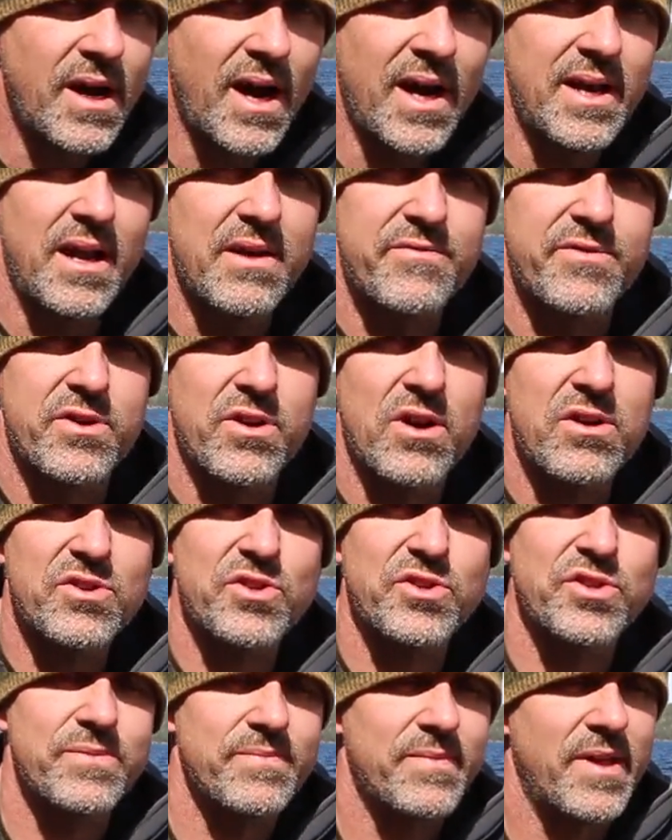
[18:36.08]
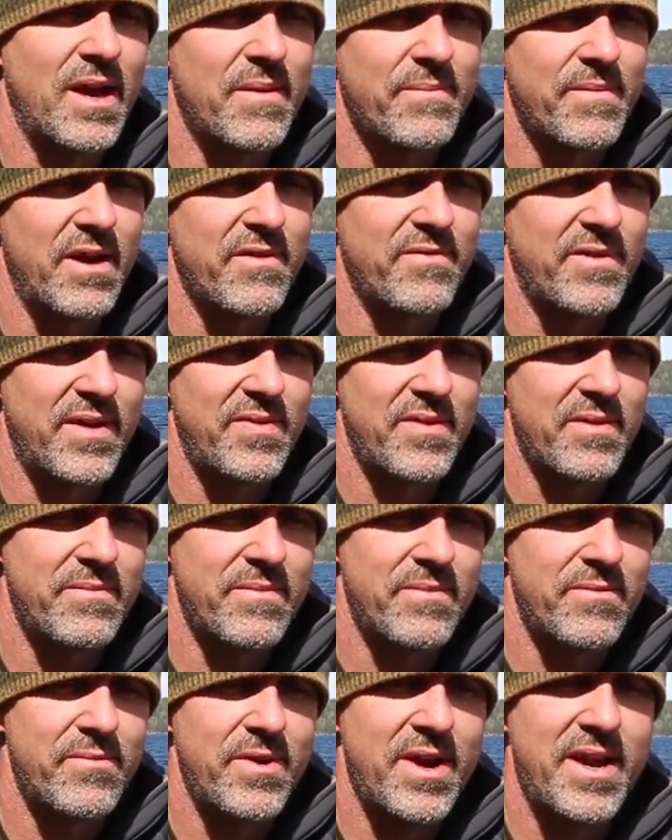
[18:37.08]
I love Crocs. Um, I find
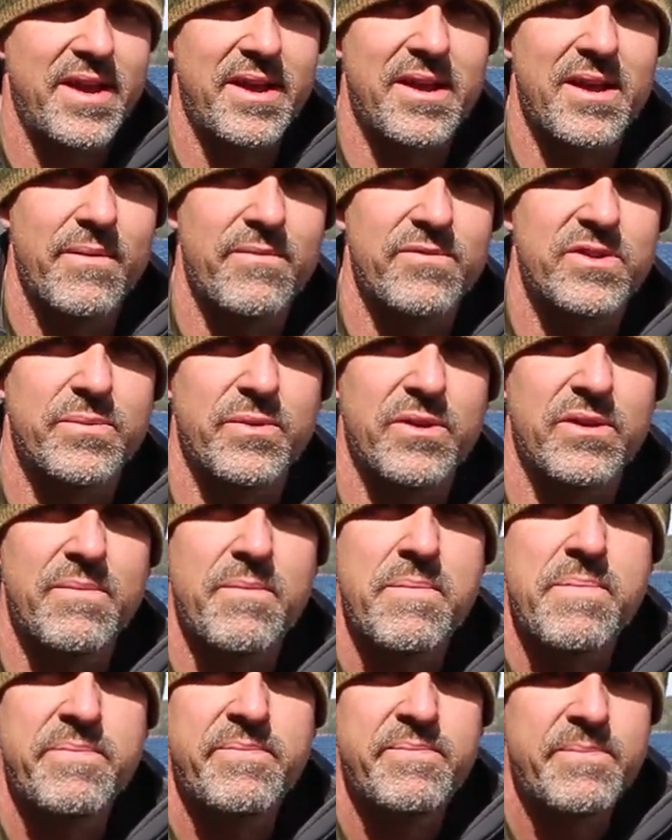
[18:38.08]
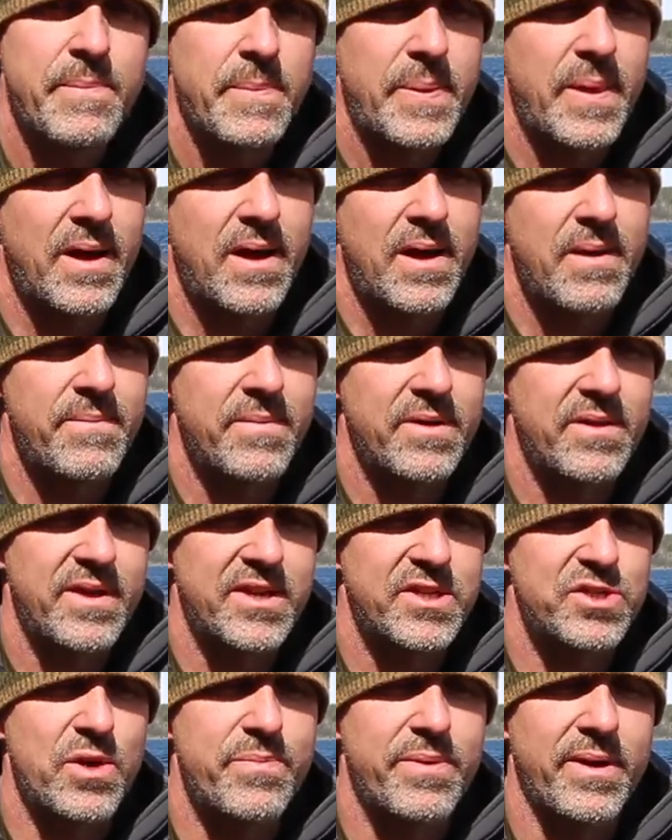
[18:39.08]
them really comfortable. Um,
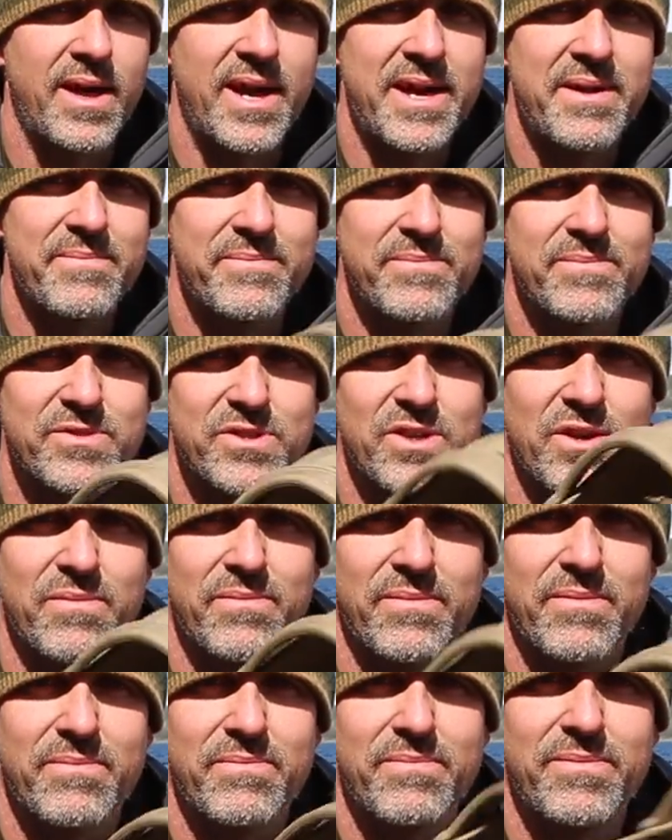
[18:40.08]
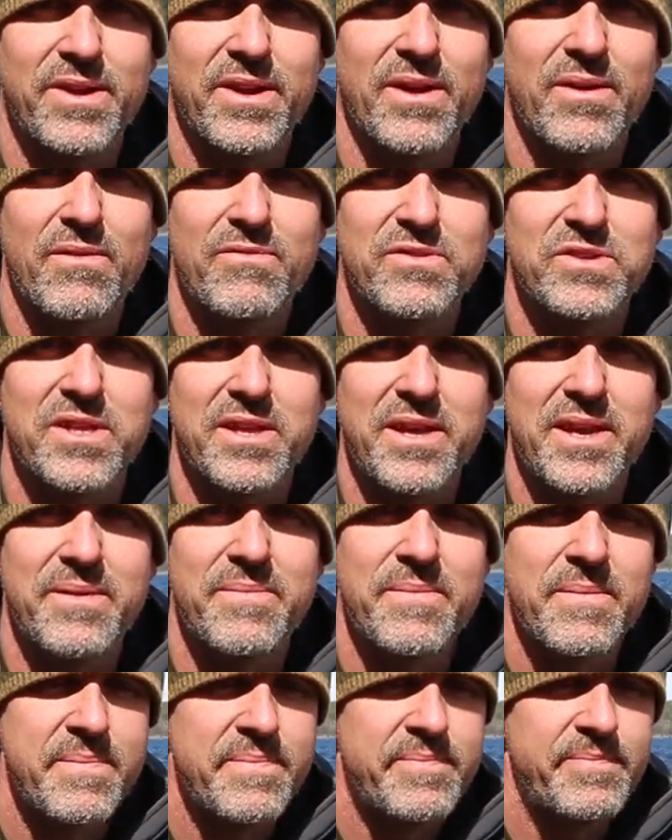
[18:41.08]
they're super light, so, you know, obviously
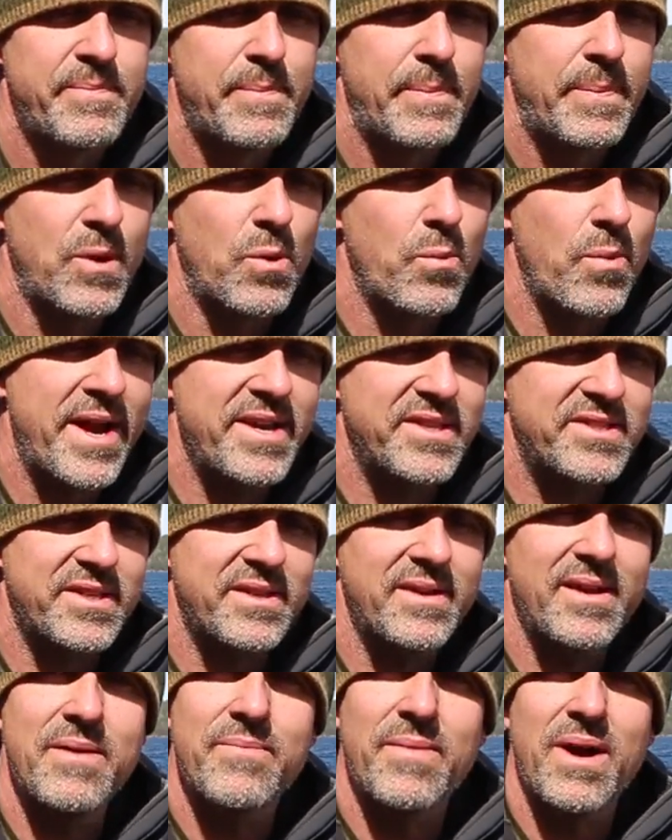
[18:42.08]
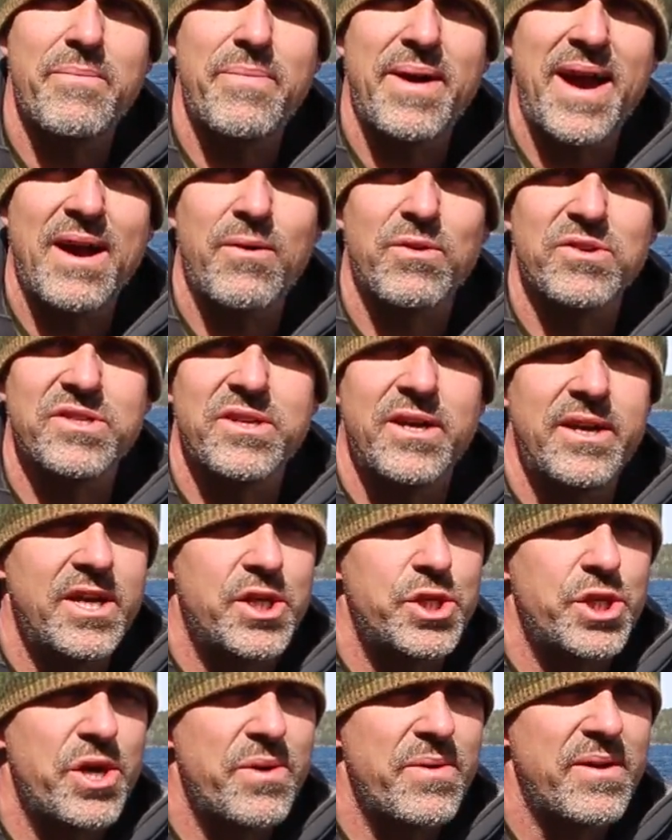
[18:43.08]
weight in my bag wasn't an
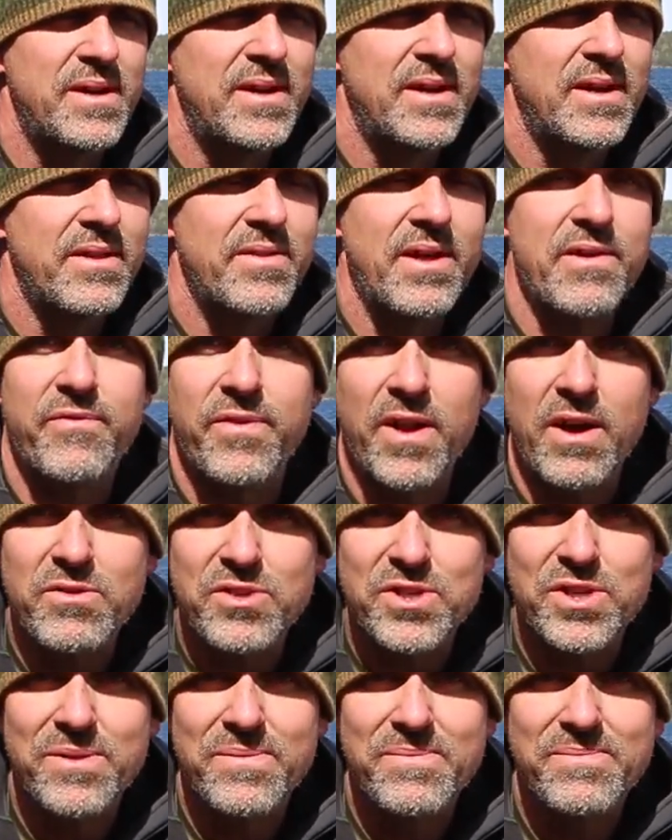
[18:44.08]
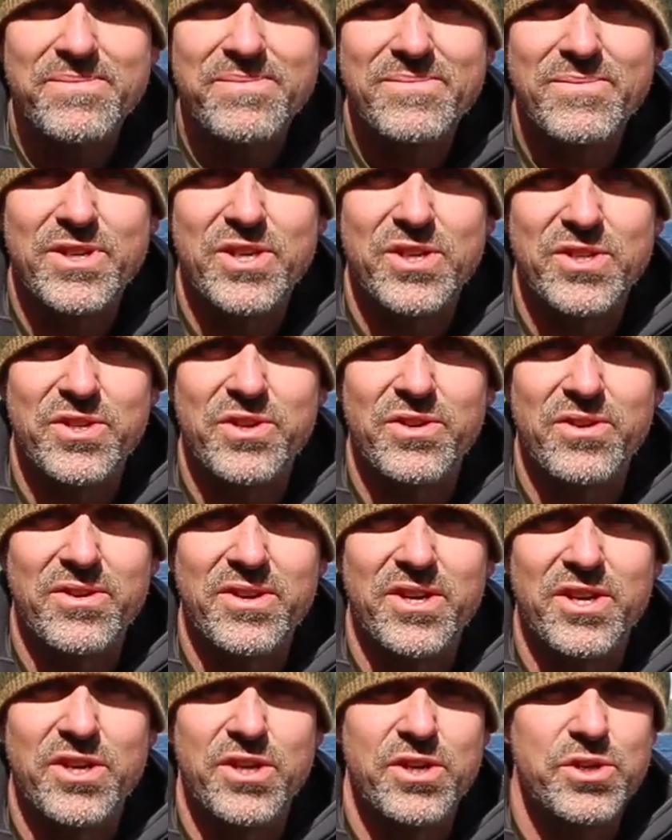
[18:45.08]
issue. They float, which is good
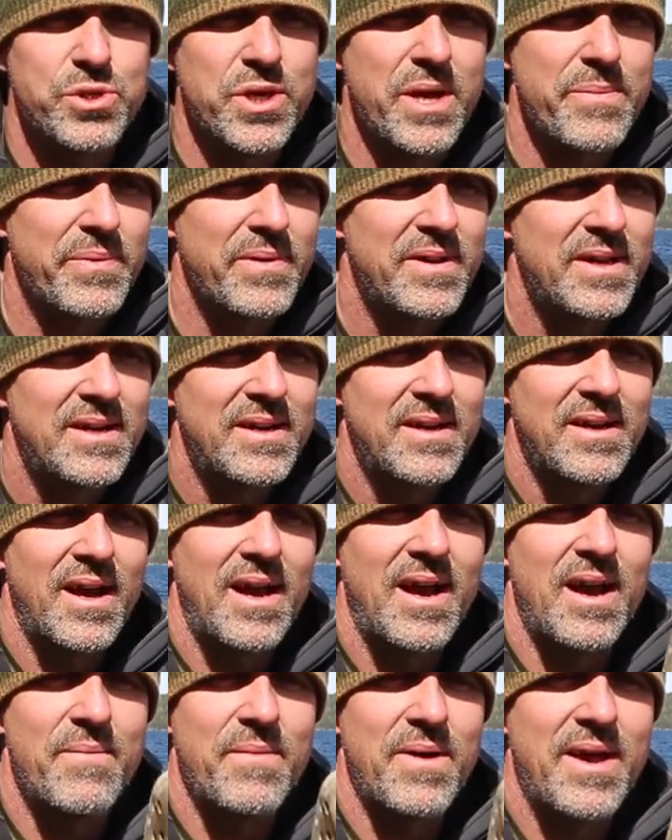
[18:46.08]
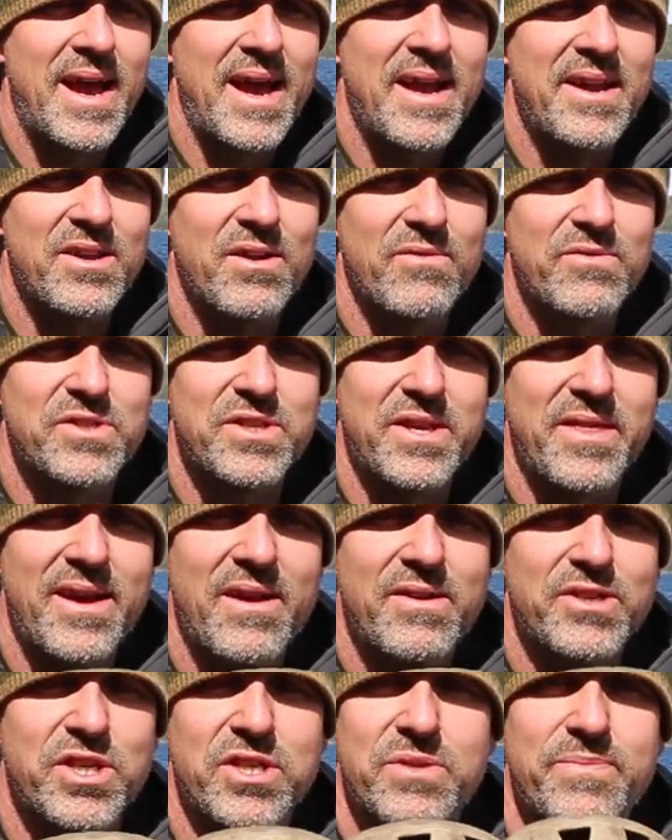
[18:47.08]
on a canoe trip, um, and obviously
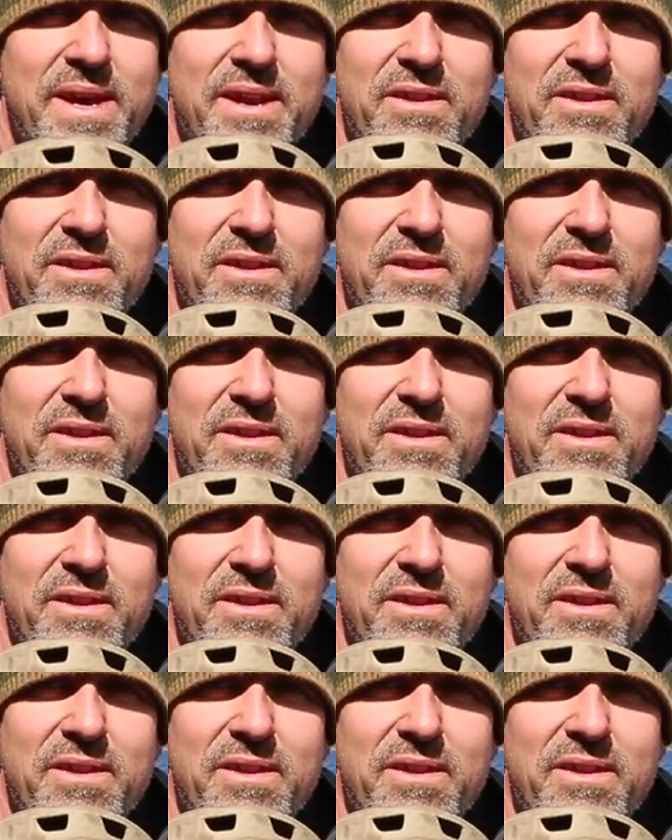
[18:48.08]
they're just